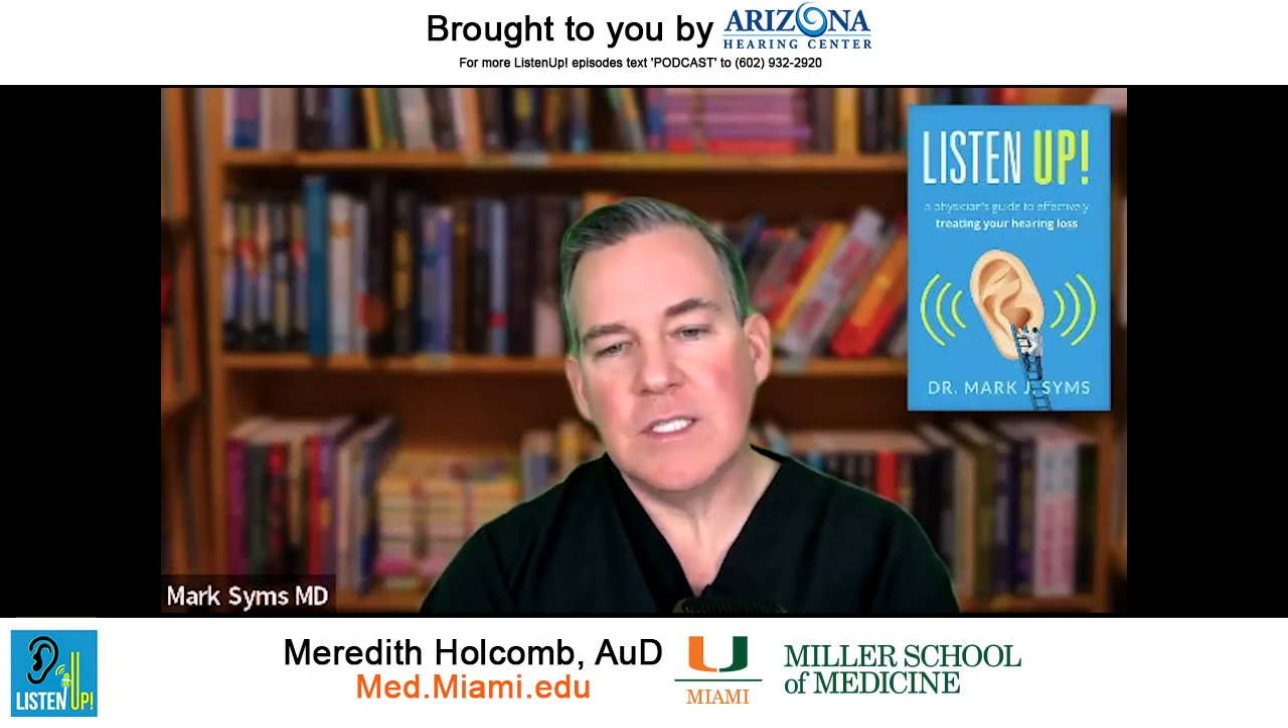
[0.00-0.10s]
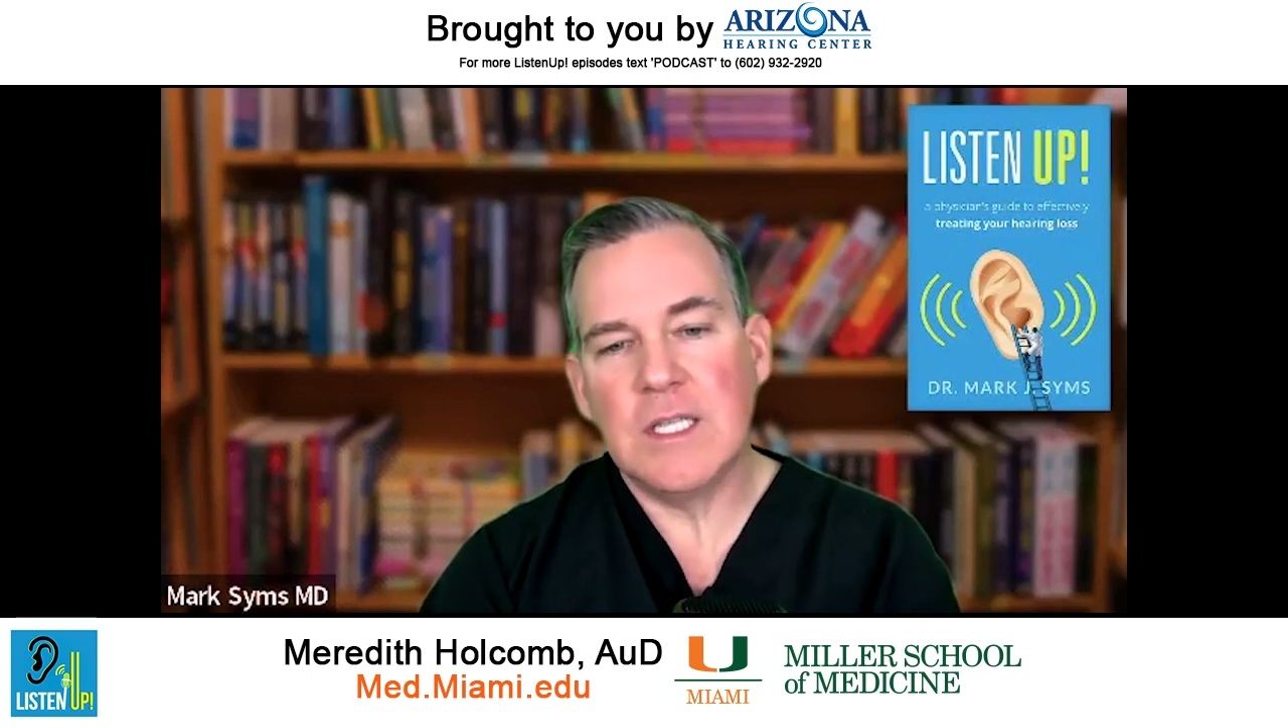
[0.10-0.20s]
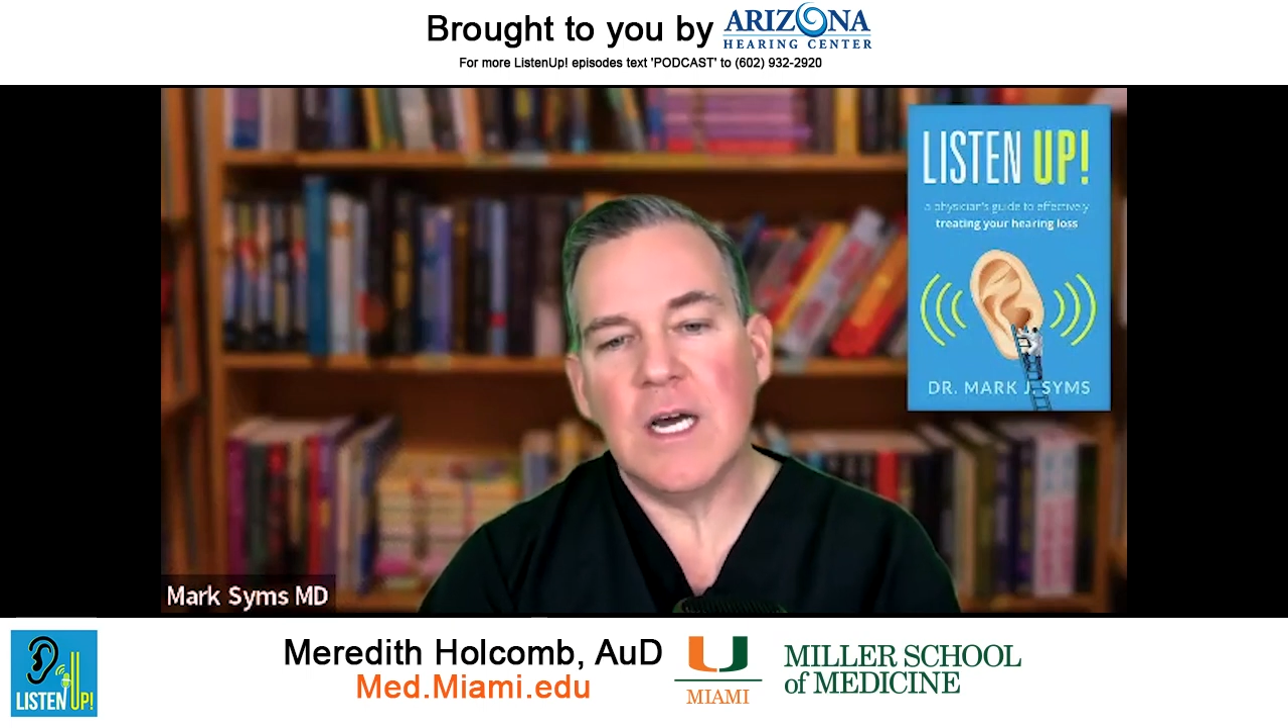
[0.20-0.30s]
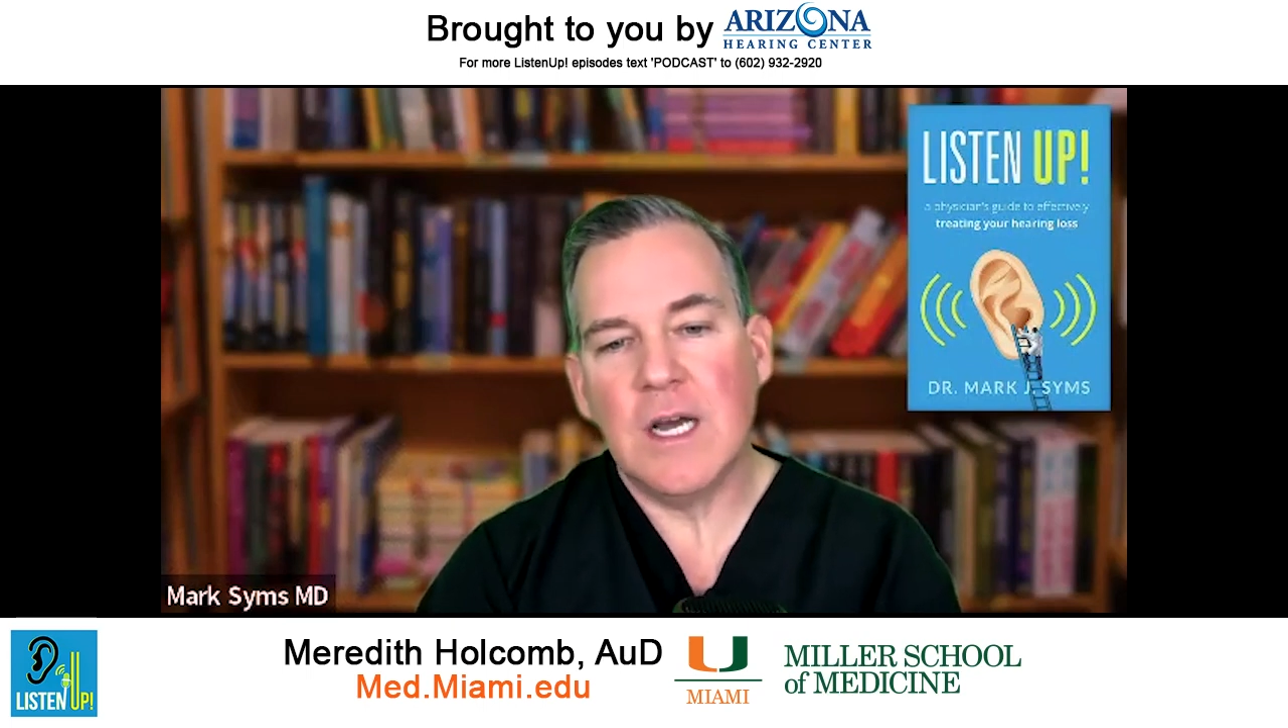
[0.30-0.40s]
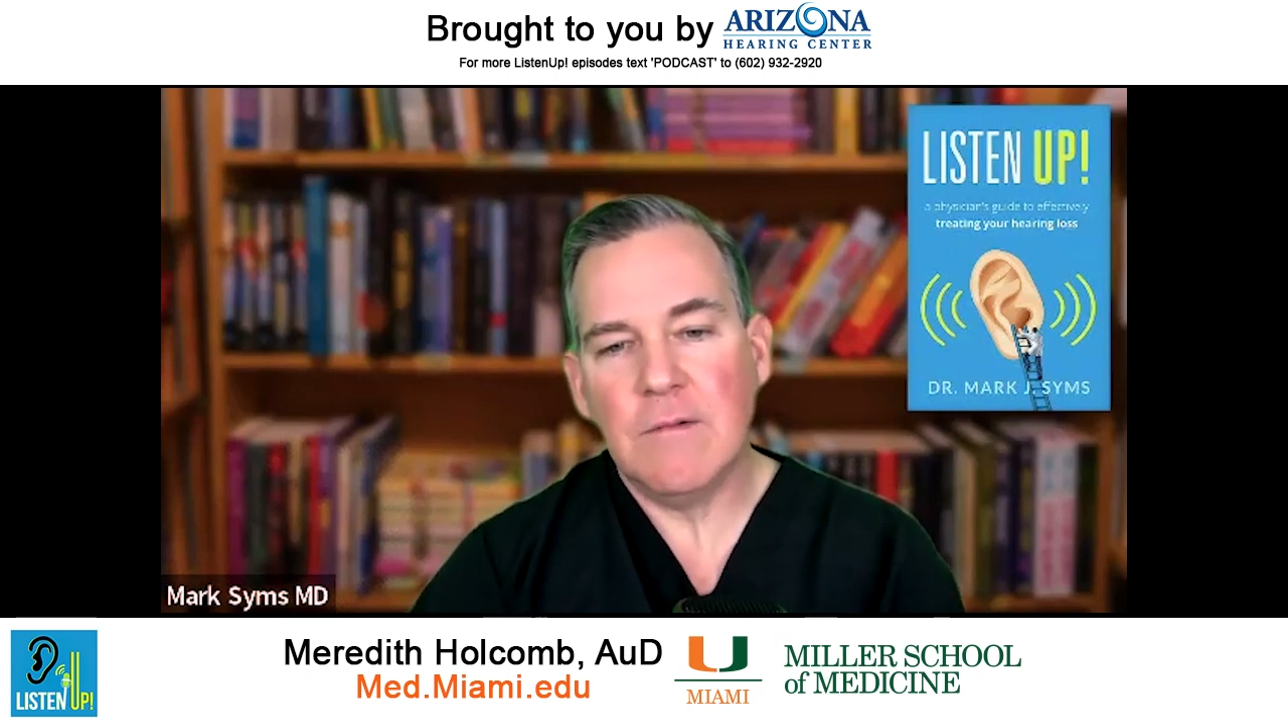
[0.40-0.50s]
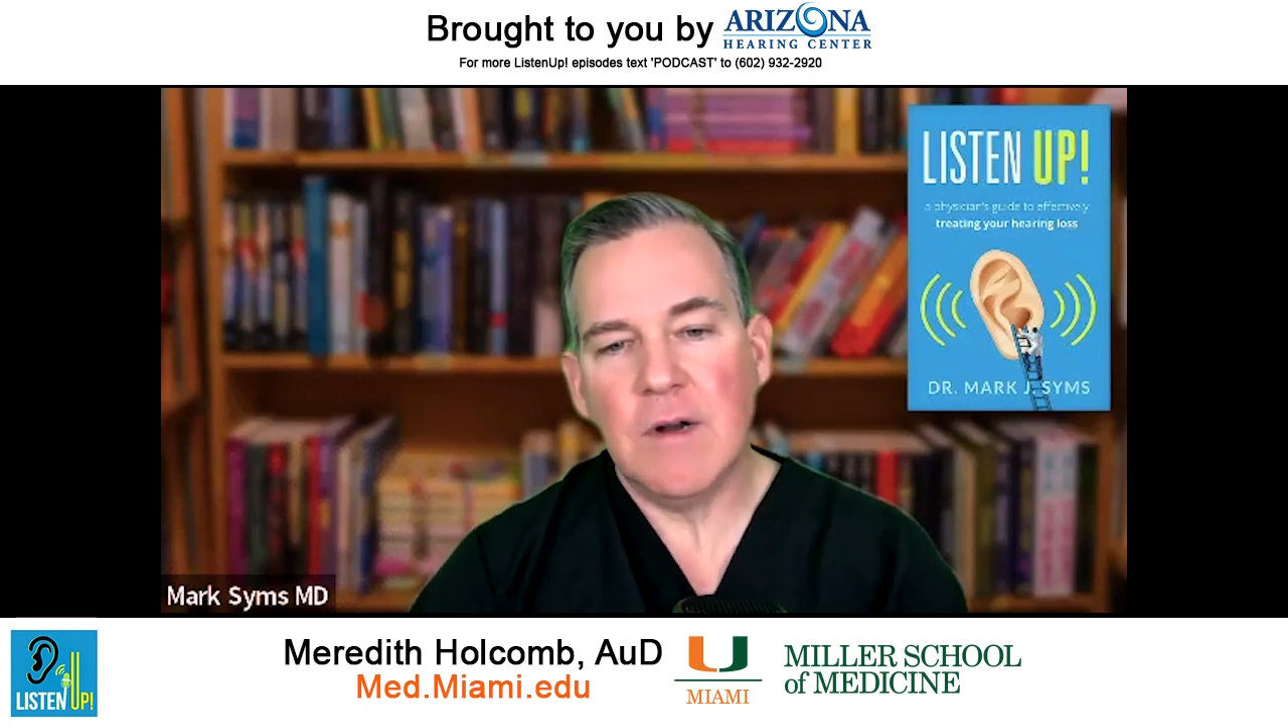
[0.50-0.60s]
it's not,